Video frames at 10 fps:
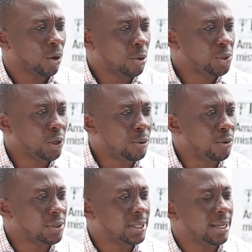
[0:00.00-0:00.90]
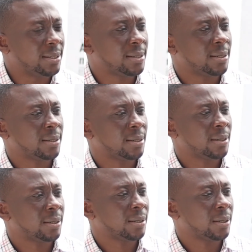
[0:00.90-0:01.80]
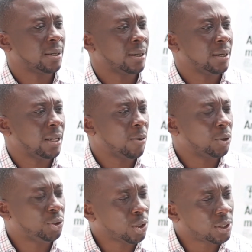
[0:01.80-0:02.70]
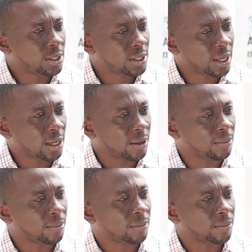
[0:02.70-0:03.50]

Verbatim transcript: Come to Imo State, there was just um,